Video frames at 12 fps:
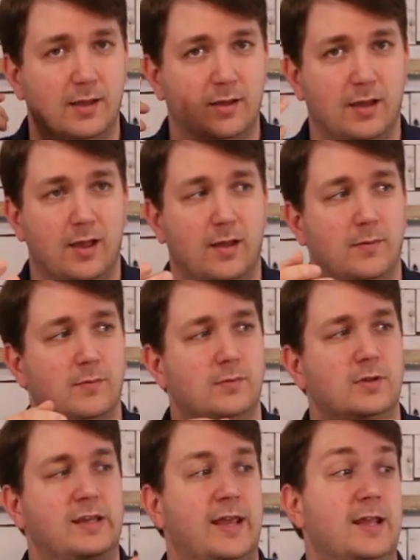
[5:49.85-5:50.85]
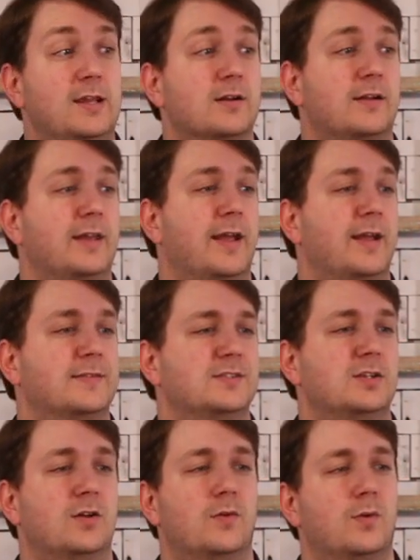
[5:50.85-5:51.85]
uh, ear
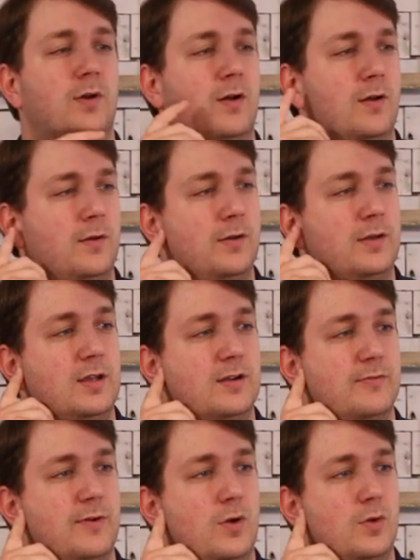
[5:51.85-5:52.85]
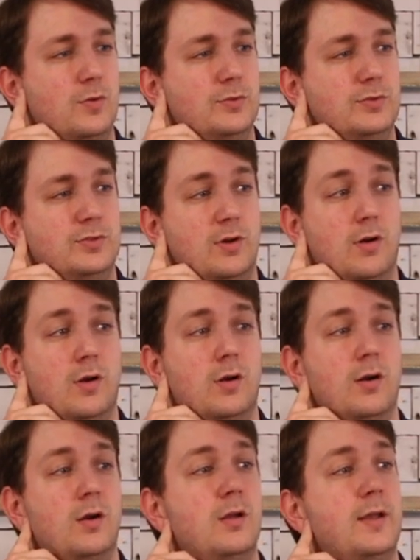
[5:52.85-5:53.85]
cans, you know, uh, earphones
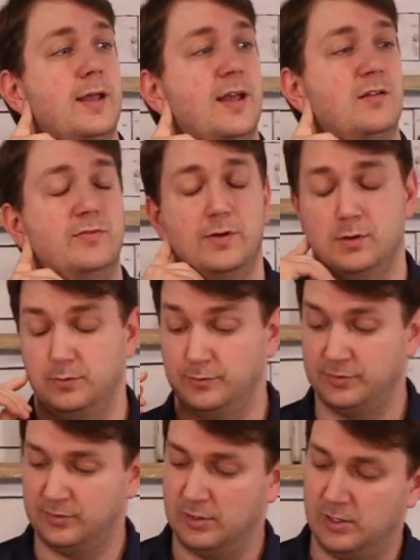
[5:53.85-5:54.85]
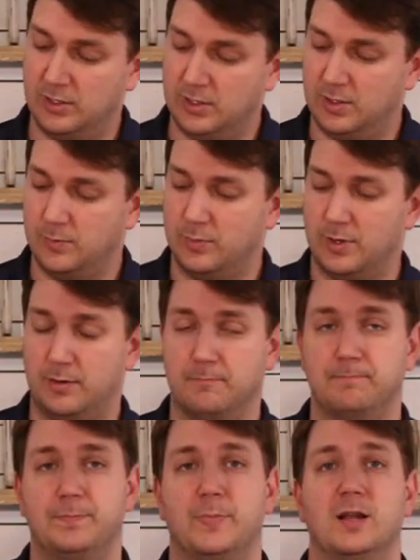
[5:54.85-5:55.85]
or headphones. But
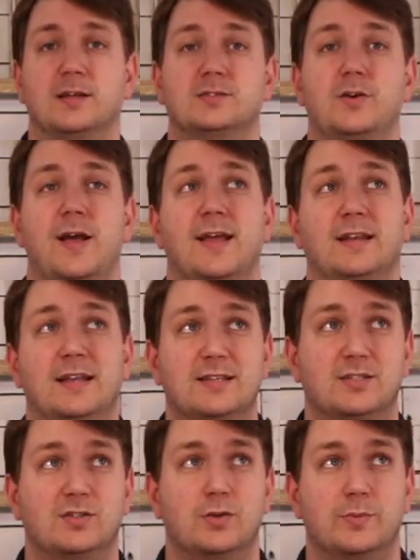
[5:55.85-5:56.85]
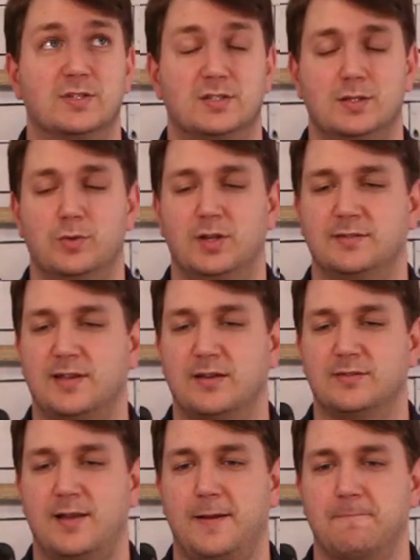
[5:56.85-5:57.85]
let's go ahead and listen to them and see what it
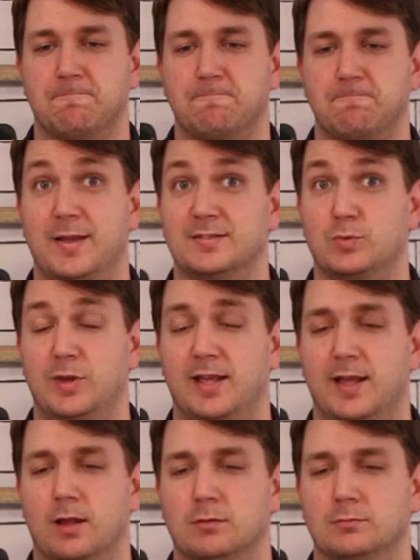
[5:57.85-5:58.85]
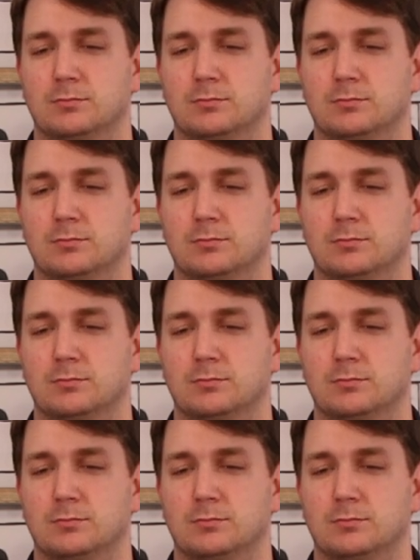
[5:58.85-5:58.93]
sounds like best we can.